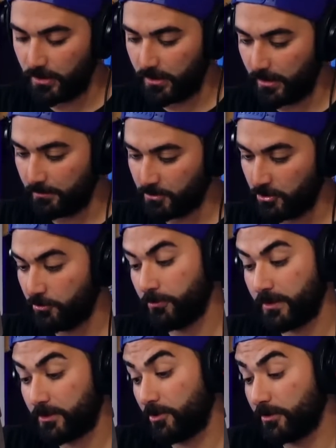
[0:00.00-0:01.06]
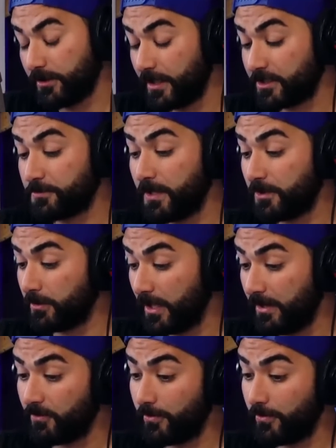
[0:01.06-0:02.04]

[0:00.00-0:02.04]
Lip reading: I'm going with early next week. We'll have